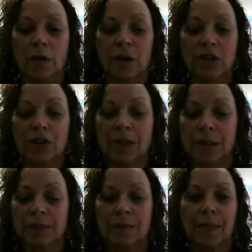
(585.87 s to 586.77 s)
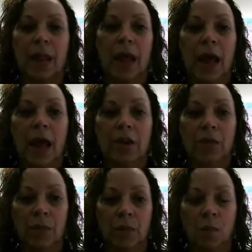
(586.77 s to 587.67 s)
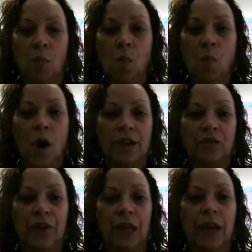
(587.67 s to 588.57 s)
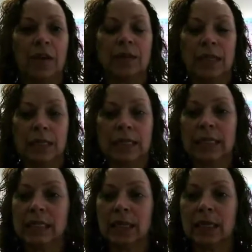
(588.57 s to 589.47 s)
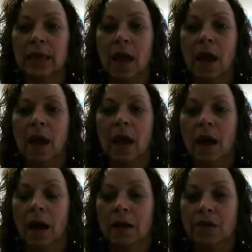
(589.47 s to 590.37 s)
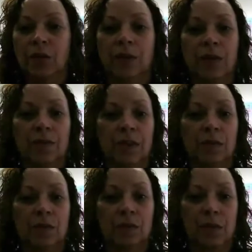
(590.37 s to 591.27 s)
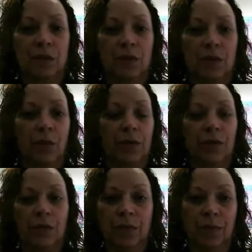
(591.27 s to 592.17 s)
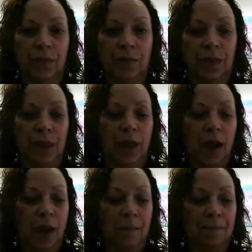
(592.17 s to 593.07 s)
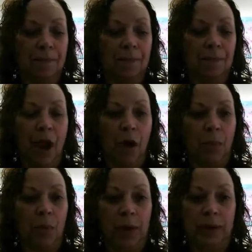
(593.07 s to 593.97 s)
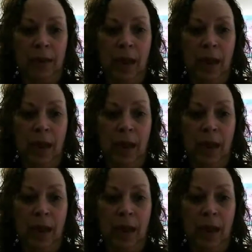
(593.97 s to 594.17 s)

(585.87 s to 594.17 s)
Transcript: questions, and you can watch videos and listen to individuals as they're going through the PowerPoint.